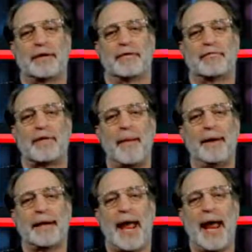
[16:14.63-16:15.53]
Robert
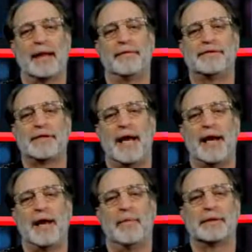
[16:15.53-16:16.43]
Califf said
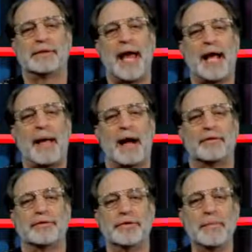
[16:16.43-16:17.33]
it will take about
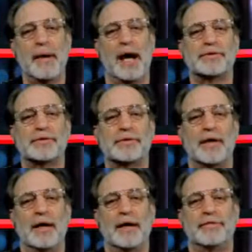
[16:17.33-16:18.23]
2 months
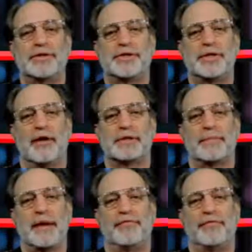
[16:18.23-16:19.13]
for shelves to be
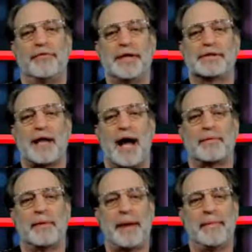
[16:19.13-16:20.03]
fully stocked with
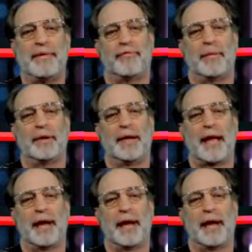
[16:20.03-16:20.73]
baby formula again.